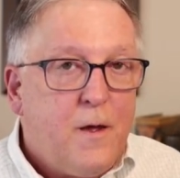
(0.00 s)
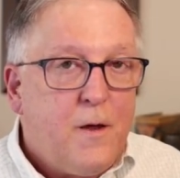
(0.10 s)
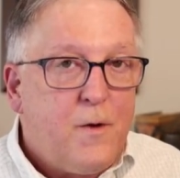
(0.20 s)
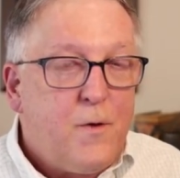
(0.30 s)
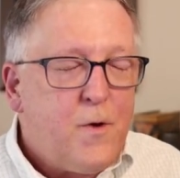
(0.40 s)

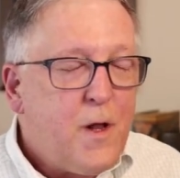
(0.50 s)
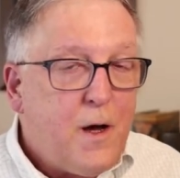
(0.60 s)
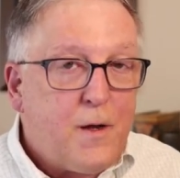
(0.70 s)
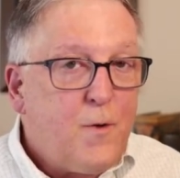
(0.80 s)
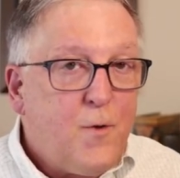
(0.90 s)
you're
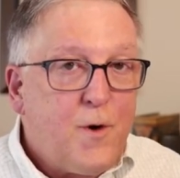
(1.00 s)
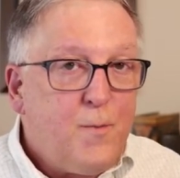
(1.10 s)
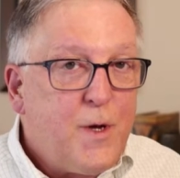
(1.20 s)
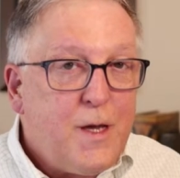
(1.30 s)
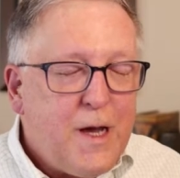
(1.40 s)
not going to
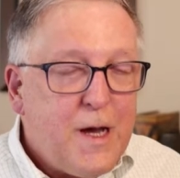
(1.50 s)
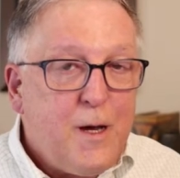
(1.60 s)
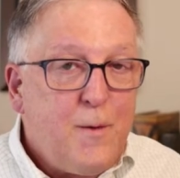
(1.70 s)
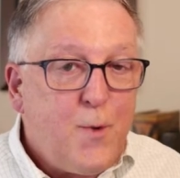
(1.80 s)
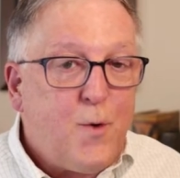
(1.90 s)
be
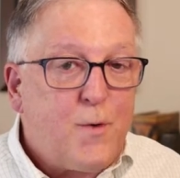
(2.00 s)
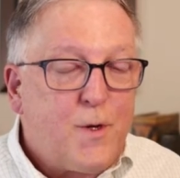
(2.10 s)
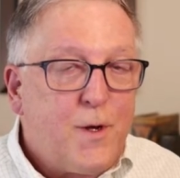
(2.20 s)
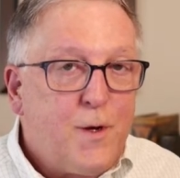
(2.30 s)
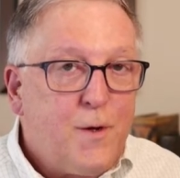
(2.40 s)
able
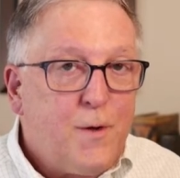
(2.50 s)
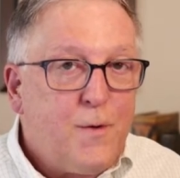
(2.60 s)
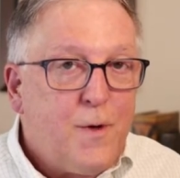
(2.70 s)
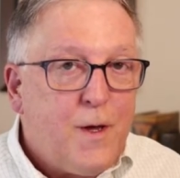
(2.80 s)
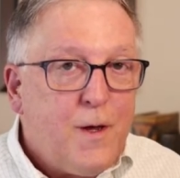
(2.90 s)

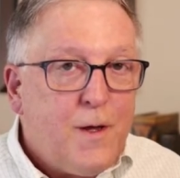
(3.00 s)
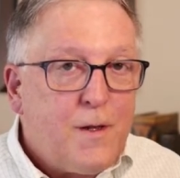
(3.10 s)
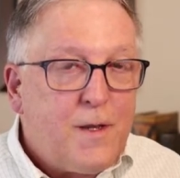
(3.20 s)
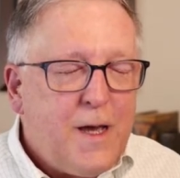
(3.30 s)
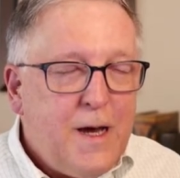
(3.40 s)
to
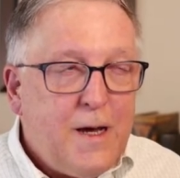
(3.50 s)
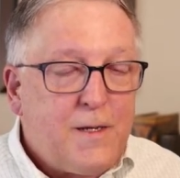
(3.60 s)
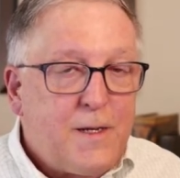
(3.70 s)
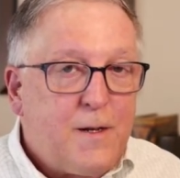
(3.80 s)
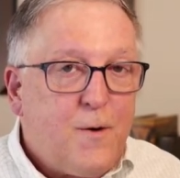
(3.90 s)

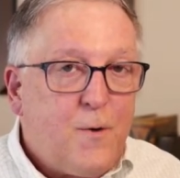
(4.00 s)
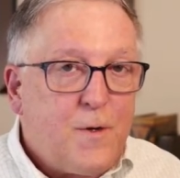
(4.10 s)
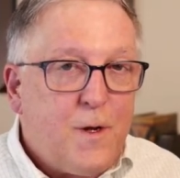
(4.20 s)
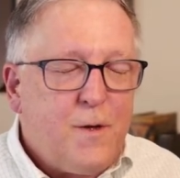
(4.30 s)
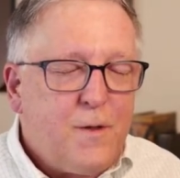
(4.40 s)
test or
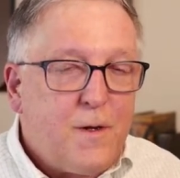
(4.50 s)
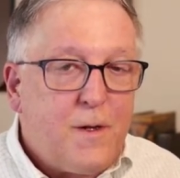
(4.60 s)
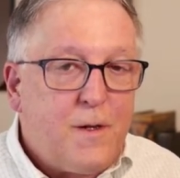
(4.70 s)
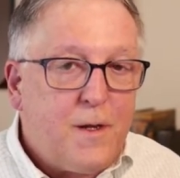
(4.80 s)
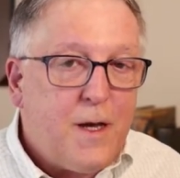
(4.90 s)
do the
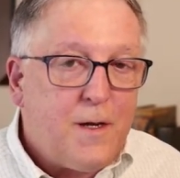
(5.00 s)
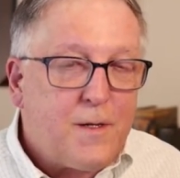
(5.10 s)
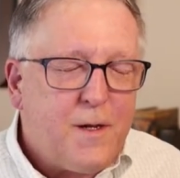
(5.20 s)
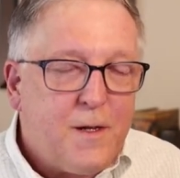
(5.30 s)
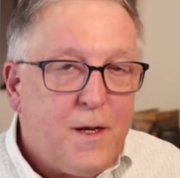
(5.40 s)

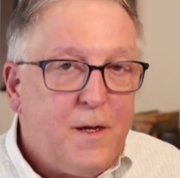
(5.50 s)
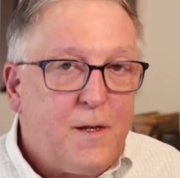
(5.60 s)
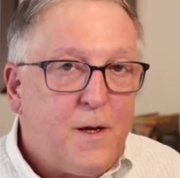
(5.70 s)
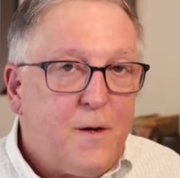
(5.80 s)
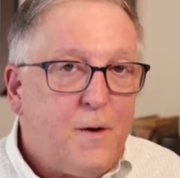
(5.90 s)
test of
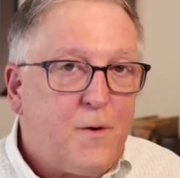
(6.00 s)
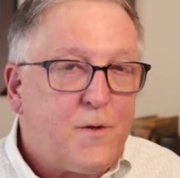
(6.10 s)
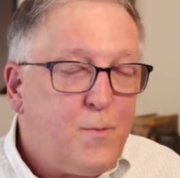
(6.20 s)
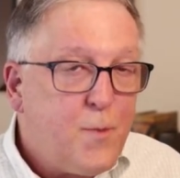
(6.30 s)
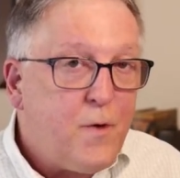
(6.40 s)

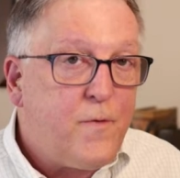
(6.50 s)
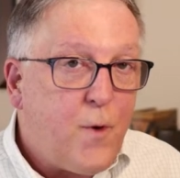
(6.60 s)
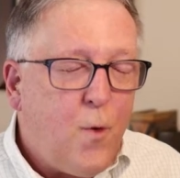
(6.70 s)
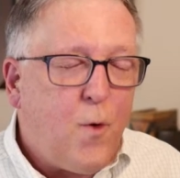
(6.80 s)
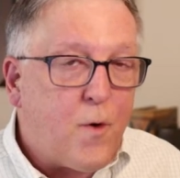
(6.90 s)
details
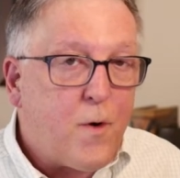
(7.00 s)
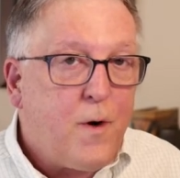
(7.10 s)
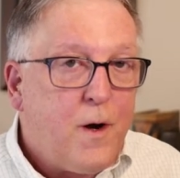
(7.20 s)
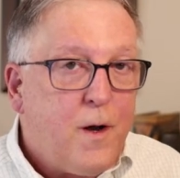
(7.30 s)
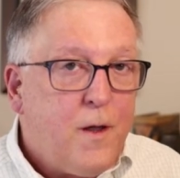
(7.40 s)
before
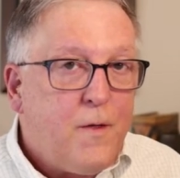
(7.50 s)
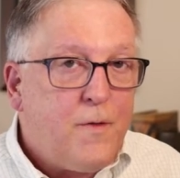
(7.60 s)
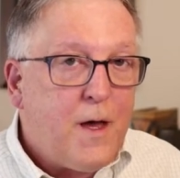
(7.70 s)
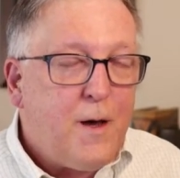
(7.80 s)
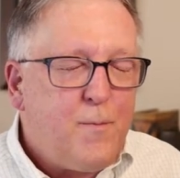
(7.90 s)

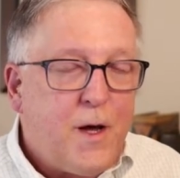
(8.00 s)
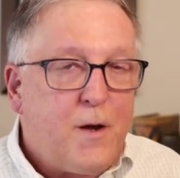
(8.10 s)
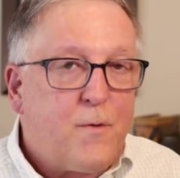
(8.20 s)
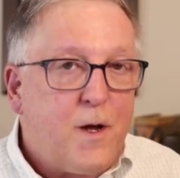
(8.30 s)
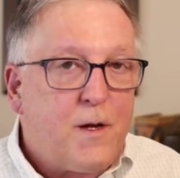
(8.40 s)
that
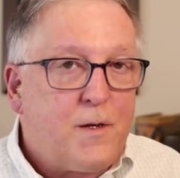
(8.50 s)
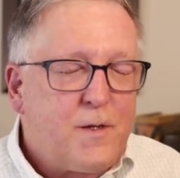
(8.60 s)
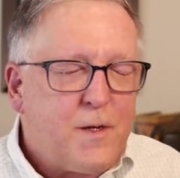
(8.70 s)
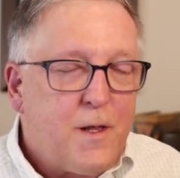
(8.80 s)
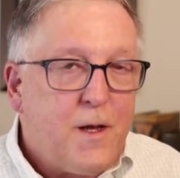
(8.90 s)
bank
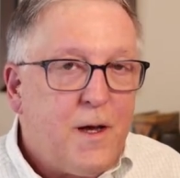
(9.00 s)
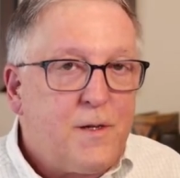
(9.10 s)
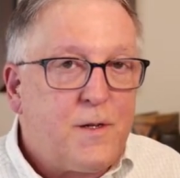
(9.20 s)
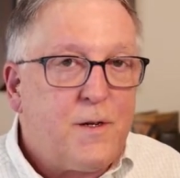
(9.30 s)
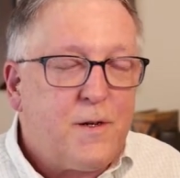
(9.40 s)

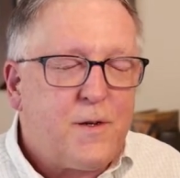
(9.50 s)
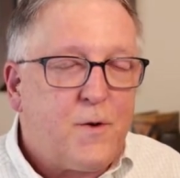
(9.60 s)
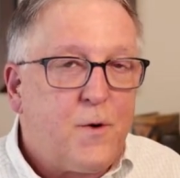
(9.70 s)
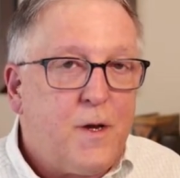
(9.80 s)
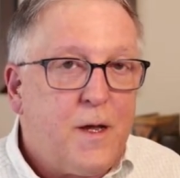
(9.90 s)
reconciliation is
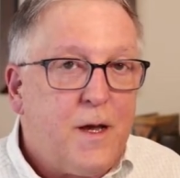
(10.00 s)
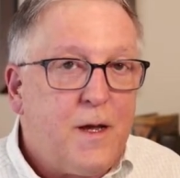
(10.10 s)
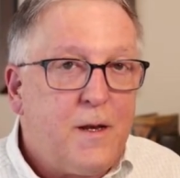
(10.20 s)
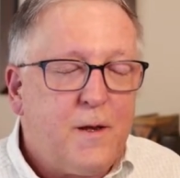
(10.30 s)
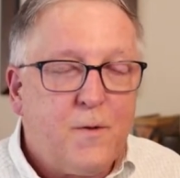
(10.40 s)

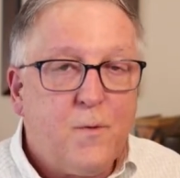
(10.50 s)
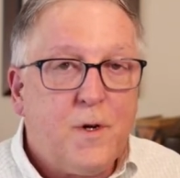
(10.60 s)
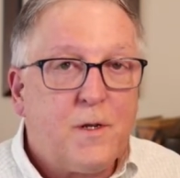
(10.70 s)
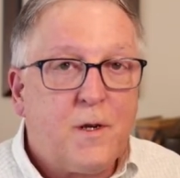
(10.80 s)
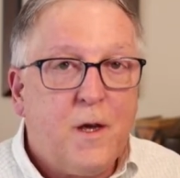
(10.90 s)
created,
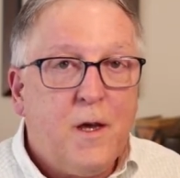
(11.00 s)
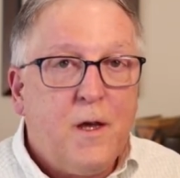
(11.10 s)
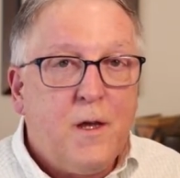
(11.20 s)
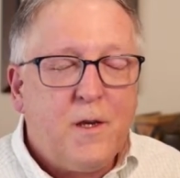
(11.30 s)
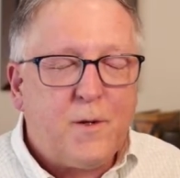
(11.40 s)
which
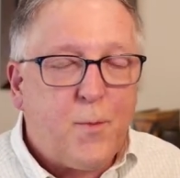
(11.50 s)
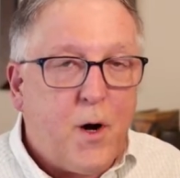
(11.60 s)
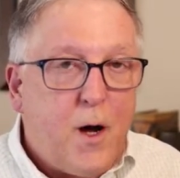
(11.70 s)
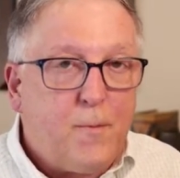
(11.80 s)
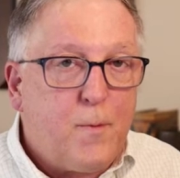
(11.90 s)
is
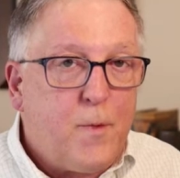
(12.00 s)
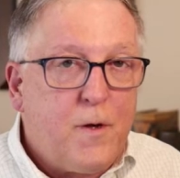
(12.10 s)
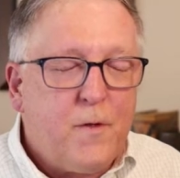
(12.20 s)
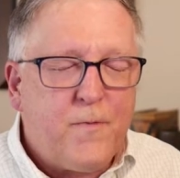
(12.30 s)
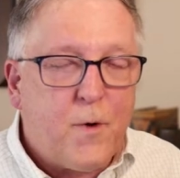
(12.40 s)

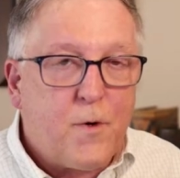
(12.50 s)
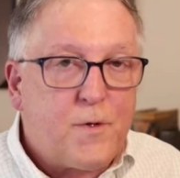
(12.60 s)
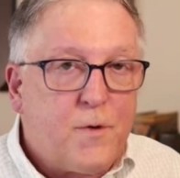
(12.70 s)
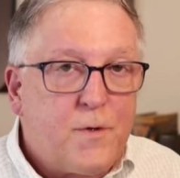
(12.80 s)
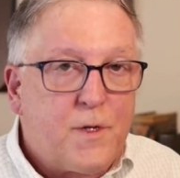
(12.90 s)
probably the
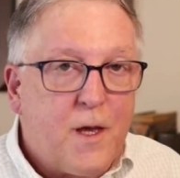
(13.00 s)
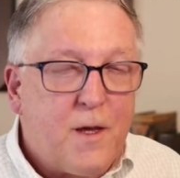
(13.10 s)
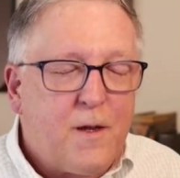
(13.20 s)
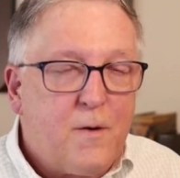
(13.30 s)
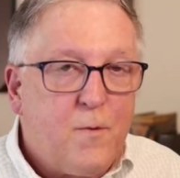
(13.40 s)
first or
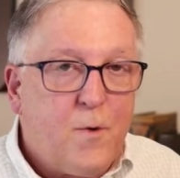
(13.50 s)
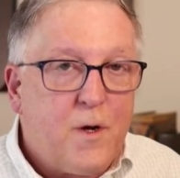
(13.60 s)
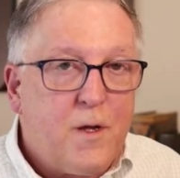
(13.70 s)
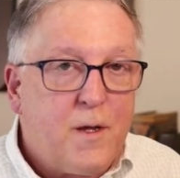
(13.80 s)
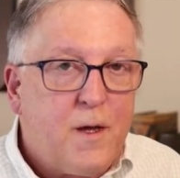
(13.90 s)
second
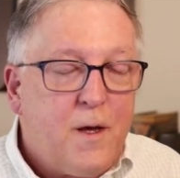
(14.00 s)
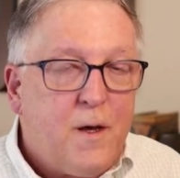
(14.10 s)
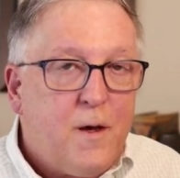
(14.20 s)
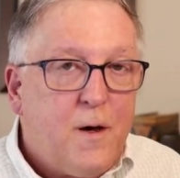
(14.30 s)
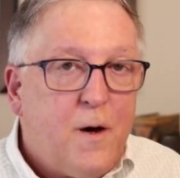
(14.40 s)
week
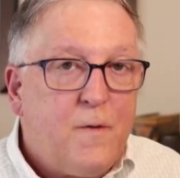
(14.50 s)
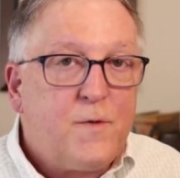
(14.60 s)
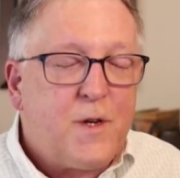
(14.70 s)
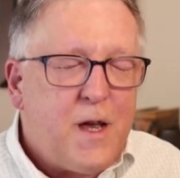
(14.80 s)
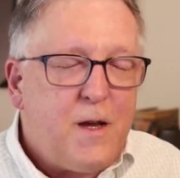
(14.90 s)
of
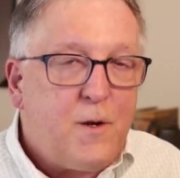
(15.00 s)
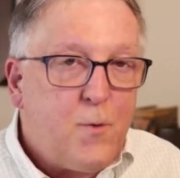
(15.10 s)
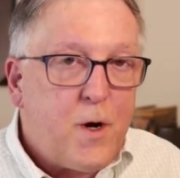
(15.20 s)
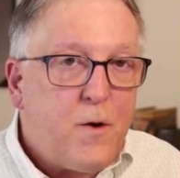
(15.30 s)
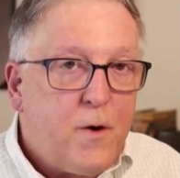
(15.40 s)

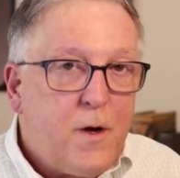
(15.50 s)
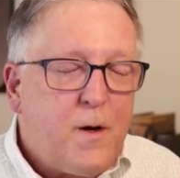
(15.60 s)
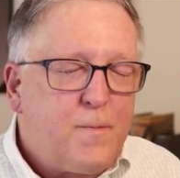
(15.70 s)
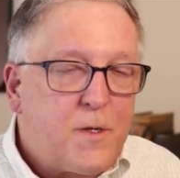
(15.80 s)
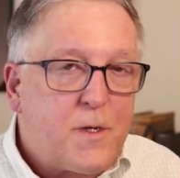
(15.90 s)
January
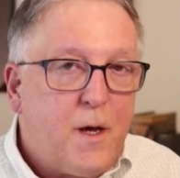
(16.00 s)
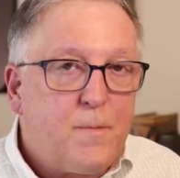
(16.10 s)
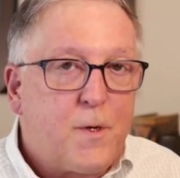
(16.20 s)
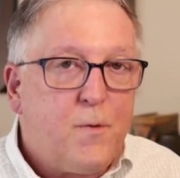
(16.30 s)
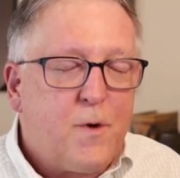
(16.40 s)
of the
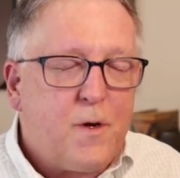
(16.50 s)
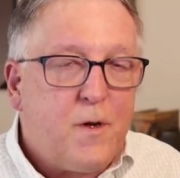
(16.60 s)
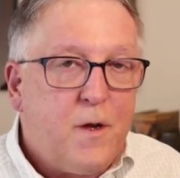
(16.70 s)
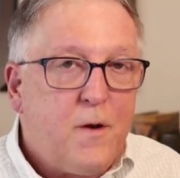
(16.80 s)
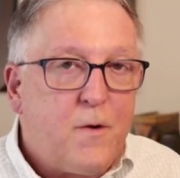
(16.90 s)
subsequent
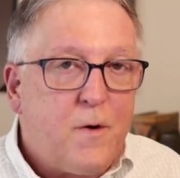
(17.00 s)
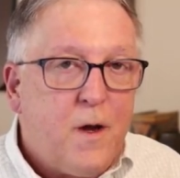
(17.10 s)
year.